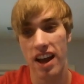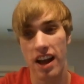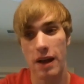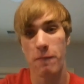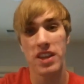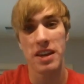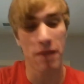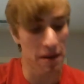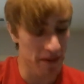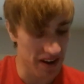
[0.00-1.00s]

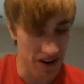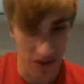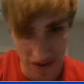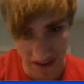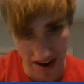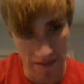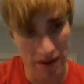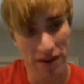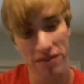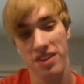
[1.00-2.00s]
In my opinion, it was a very
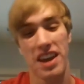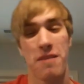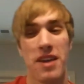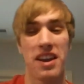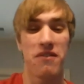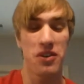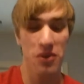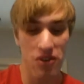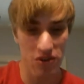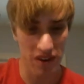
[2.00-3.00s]
beautiful game. And if
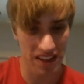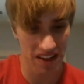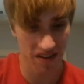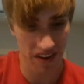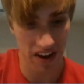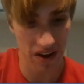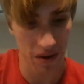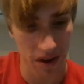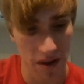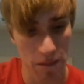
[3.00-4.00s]
you enjoyed this
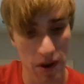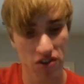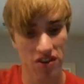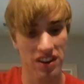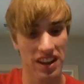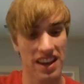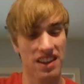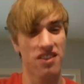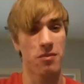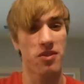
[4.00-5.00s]
video, make sure to
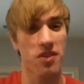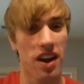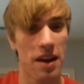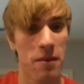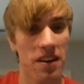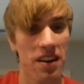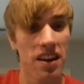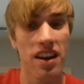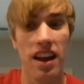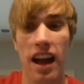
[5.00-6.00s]
like and subscribe.
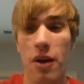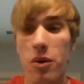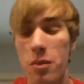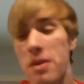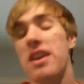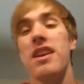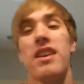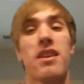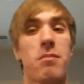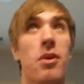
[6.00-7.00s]
I will
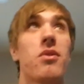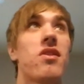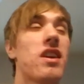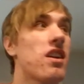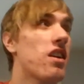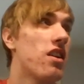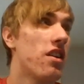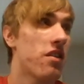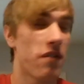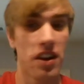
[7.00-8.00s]
be posting
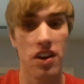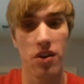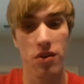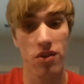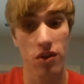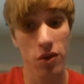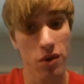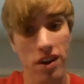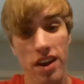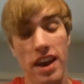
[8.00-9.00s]
another video
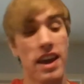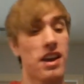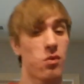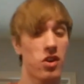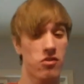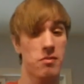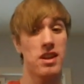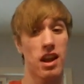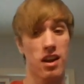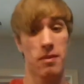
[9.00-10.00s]
soon, and wish
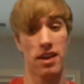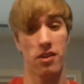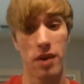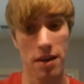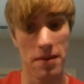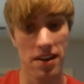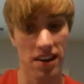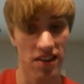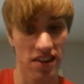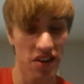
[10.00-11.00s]
me luck, by the way,
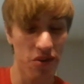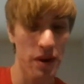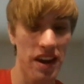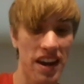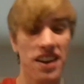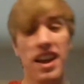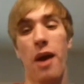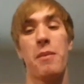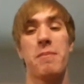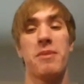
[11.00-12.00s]
because this weekend
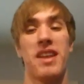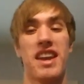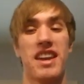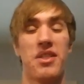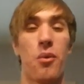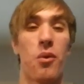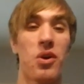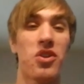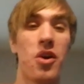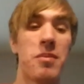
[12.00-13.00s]
I'll be playing in the
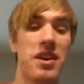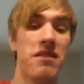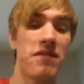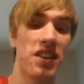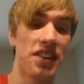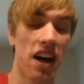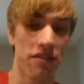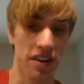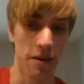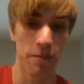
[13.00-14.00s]
World Open in
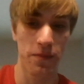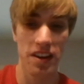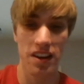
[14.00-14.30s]
Philadelphia.